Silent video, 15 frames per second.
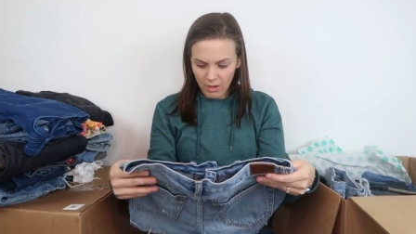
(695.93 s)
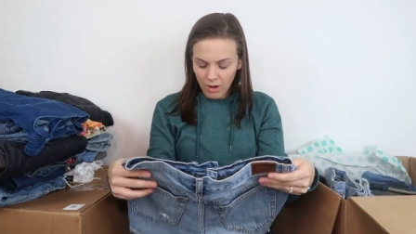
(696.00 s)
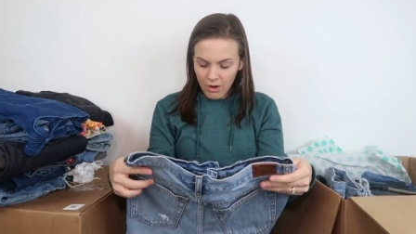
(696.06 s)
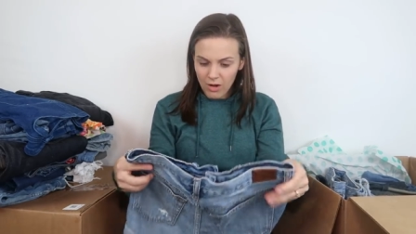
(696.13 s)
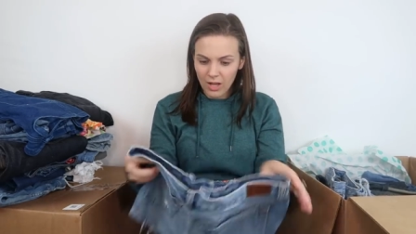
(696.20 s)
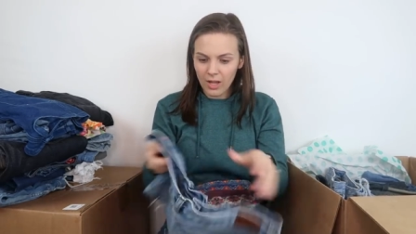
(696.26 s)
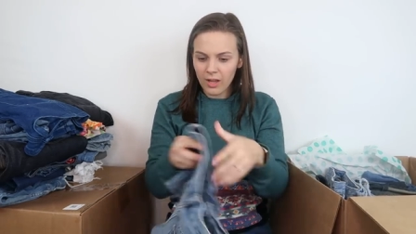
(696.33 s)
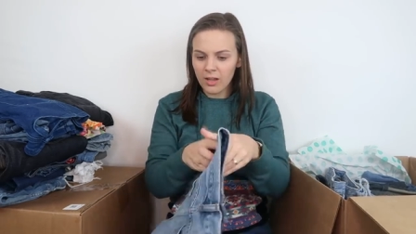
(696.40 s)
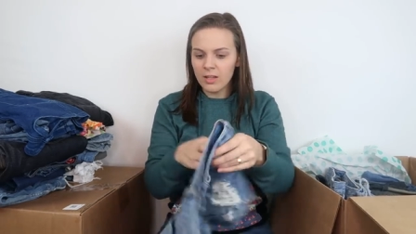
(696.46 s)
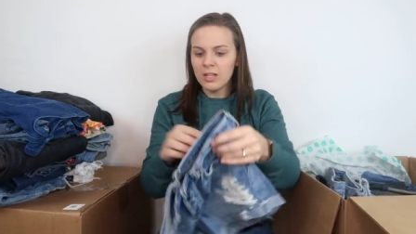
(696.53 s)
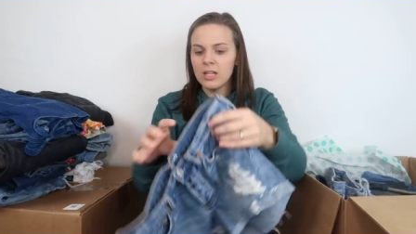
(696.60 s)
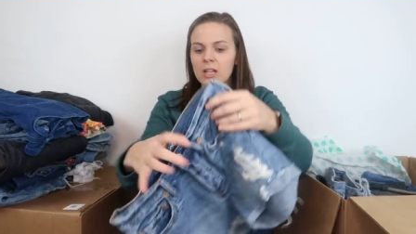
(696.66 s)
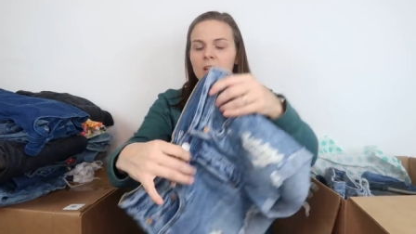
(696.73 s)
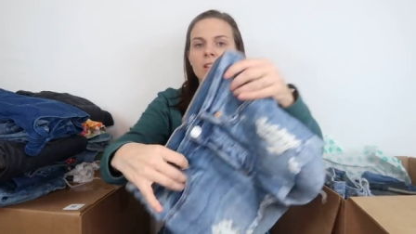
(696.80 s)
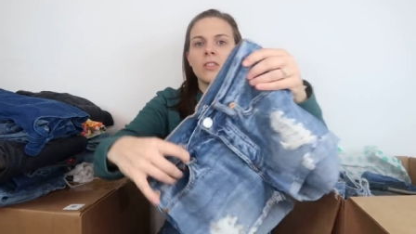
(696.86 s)
Okay,
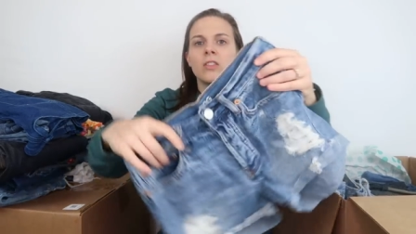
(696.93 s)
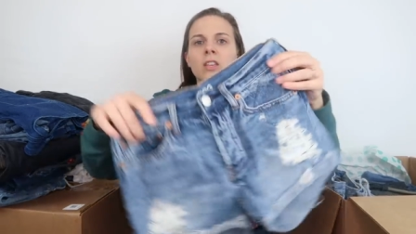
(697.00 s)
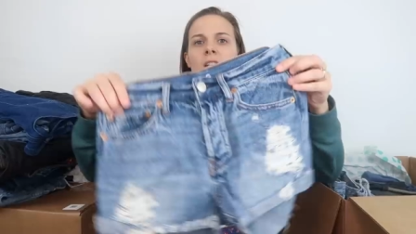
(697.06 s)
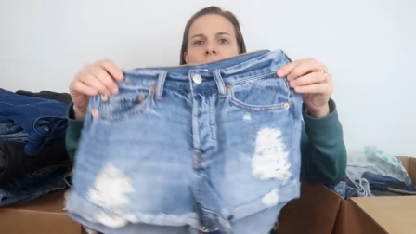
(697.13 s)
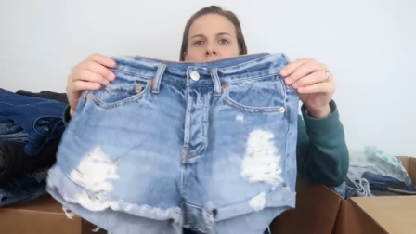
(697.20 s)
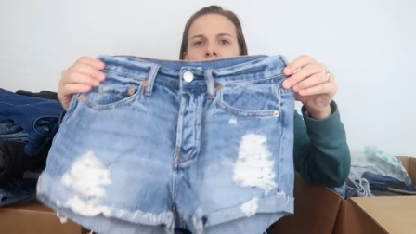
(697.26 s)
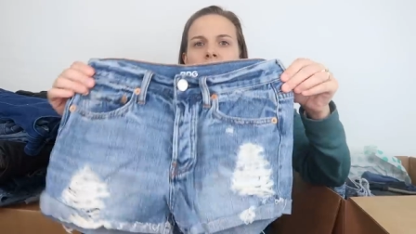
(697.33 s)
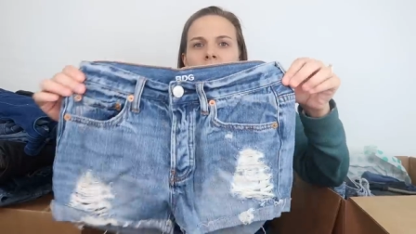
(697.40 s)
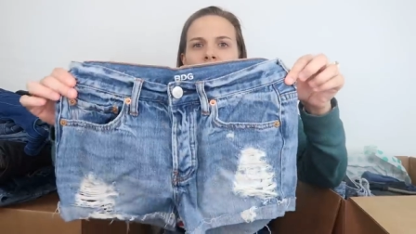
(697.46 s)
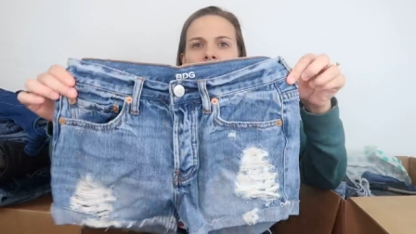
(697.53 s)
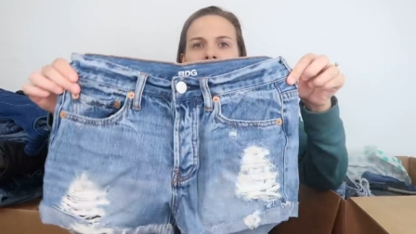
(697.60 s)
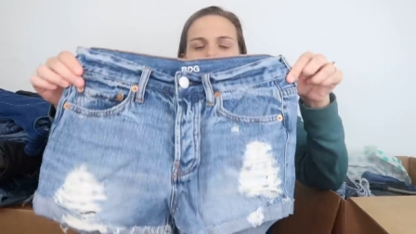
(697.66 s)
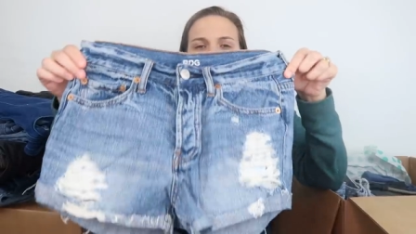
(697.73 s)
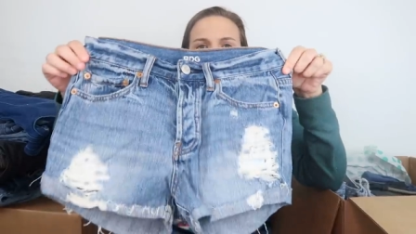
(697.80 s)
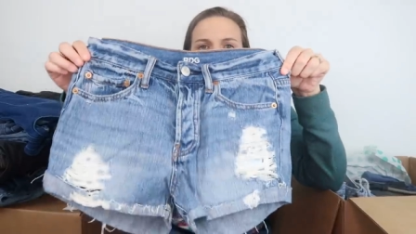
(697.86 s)
these look
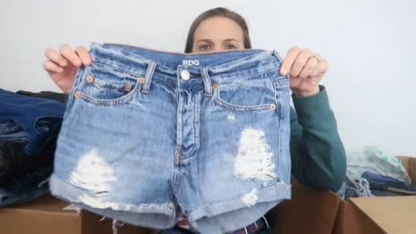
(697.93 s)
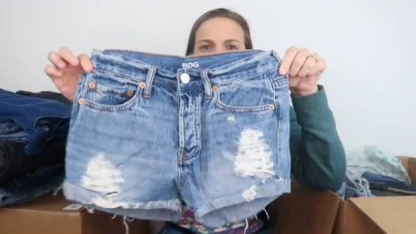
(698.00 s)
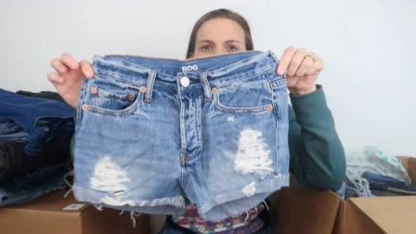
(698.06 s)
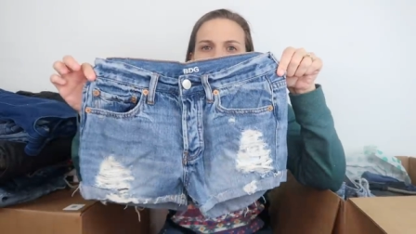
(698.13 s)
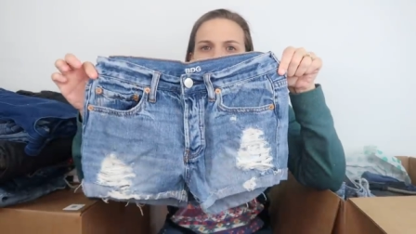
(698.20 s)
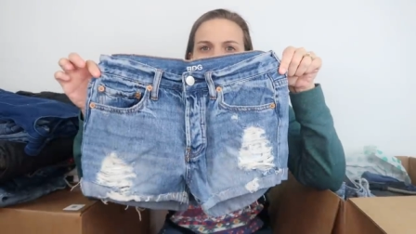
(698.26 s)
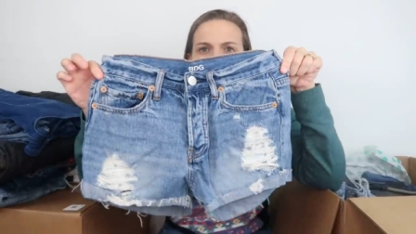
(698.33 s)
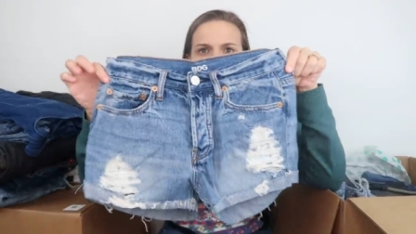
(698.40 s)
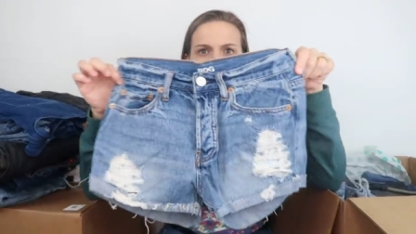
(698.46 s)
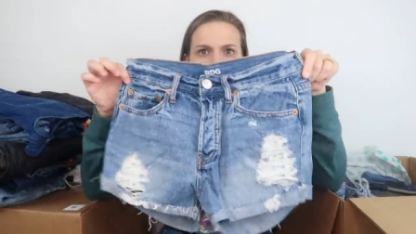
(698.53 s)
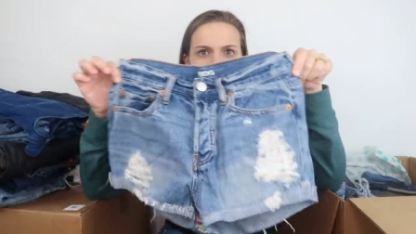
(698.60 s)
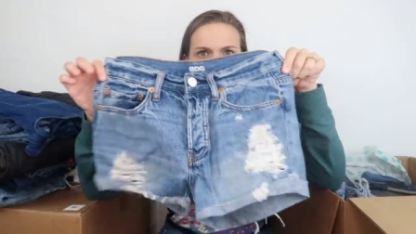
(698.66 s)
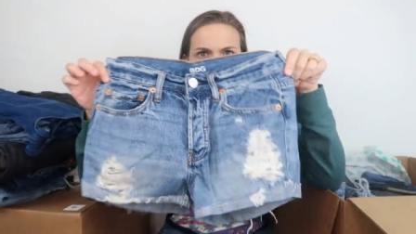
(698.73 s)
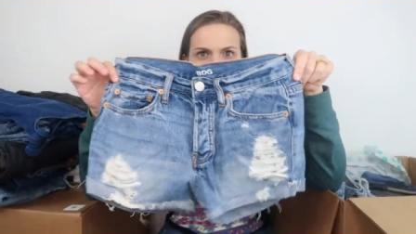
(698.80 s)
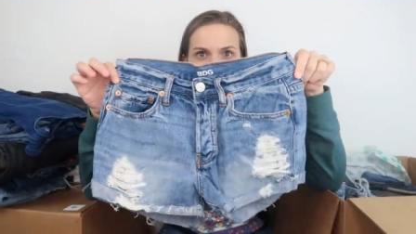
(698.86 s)
like something
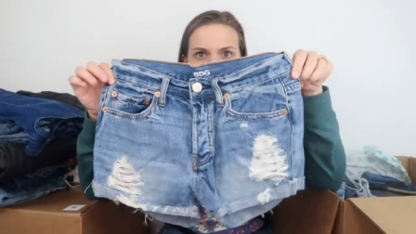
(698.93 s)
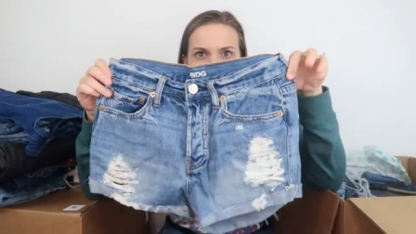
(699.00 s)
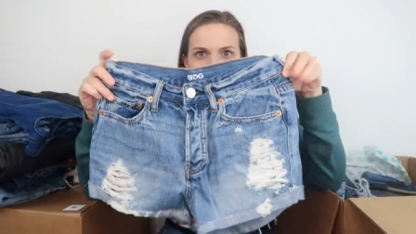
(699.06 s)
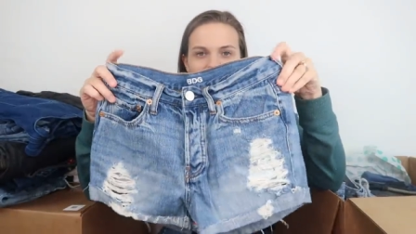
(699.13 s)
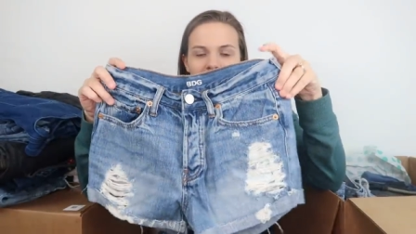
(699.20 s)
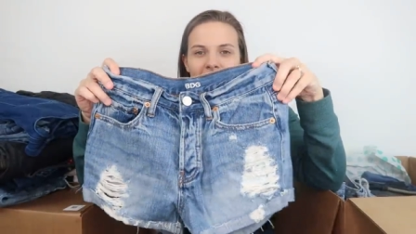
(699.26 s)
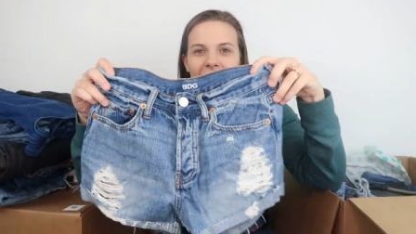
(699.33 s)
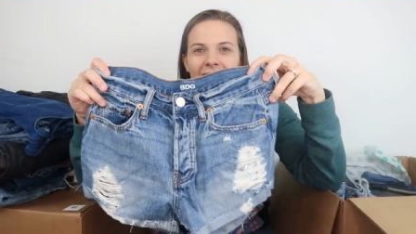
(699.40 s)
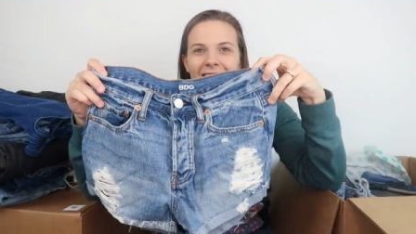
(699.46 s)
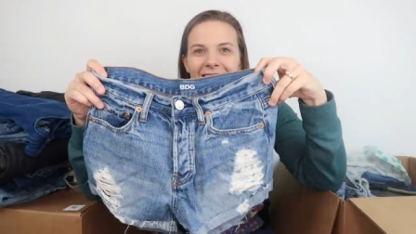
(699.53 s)
somebody would buy.